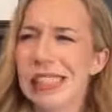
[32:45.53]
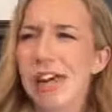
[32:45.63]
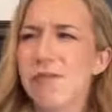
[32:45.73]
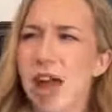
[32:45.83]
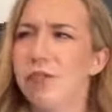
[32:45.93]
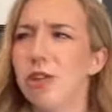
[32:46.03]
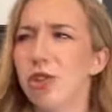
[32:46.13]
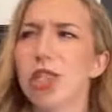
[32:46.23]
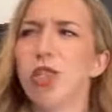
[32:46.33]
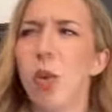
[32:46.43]

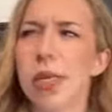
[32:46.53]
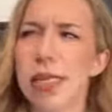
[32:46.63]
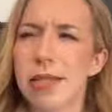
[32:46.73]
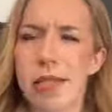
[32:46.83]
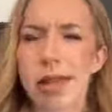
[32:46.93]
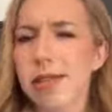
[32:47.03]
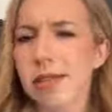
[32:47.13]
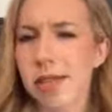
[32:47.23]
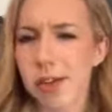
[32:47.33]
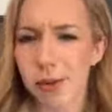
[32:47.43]

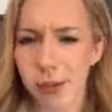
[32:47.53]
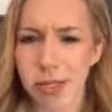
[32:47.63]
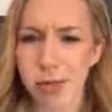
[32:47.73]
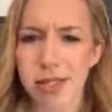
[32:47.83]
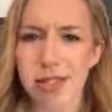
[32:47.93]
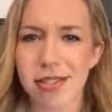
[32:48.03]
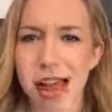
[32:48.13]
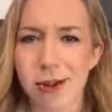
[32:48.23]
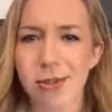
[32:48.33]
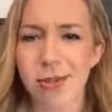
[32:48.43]
526 resources
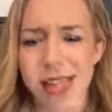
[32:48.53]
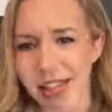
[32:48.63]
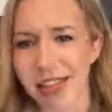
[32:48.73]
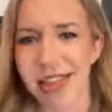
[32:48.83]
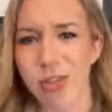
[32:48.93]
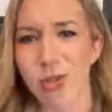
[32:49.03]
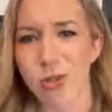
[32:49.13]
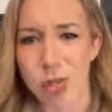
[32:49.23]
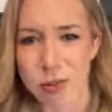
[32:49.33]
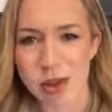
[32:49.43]
now, so like anything you can
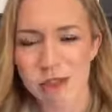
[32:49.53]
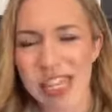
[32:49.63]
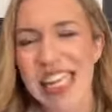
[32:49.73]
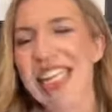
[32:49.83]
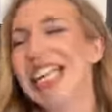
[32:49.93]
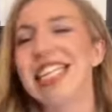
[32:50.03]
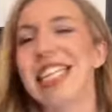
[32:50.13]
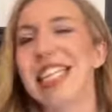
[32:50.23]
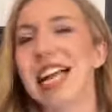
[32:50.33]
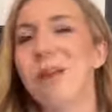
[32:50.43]
dream of is
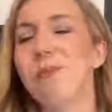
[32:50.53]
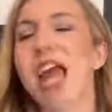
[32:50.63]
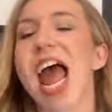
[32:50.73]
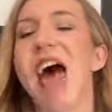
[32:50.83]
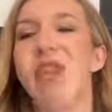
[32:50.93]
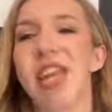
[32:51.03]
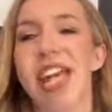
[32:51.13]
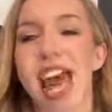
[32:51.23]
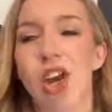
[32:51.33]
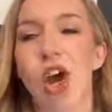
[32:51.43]
in there. And then
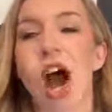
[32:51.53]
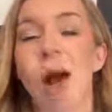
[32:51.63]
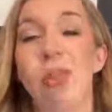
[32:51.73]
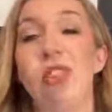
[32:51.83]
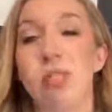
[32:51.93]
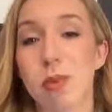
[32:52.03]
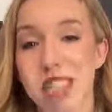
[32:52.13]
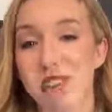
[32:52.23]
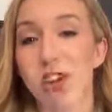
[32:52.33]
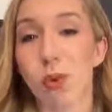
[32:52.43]
again, the
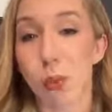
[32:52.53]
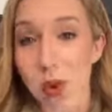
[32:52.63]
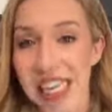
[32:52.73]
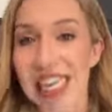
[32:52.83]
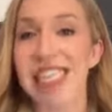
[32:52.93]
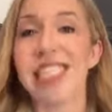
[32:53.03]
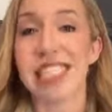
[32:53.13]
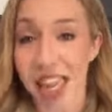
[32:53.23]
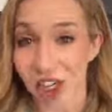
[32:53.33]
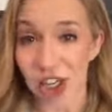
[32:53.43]
specific reading
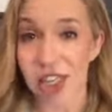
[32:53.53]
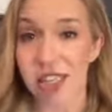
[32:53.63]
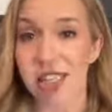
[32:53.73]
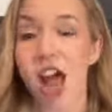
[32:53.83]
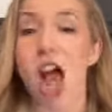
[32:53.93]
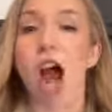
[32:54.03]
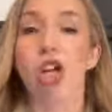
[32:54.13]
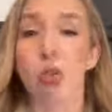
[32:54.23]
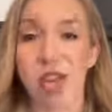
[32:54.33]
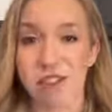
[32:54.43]
centers are
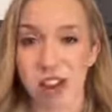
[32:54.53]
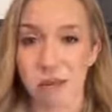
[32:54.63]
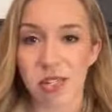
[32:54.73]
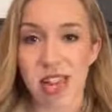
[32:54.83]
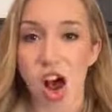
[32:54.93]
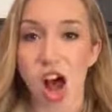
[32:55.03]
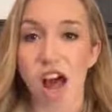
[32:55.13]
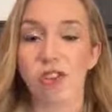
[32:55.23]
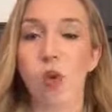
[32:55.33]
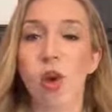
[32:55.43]
25%
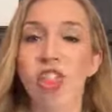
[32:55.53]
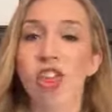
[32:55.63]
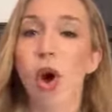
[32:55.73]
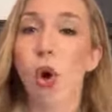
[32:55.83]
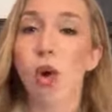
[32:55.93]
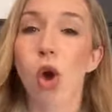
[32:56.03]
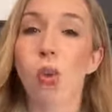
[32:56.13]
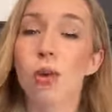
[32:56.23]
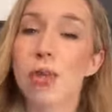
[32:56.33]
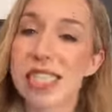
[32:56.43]
off with code
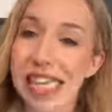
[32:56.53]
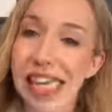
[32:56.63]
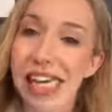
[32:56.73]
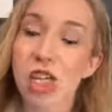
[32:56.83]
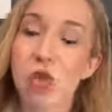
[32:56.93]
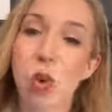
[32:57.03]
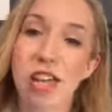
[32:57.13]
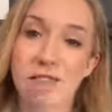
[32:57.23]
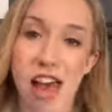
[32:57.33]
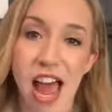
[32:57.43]

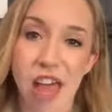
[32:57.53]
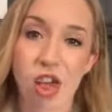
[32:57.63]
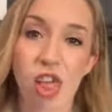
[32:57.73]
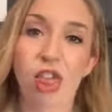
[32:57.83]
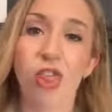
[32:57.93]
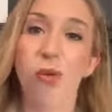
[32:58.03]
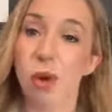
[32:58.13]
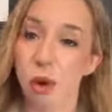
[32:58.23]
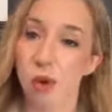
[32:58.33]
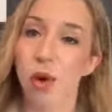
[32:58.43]
ROUTINE25
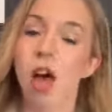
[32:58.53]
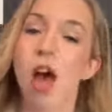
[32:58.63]
through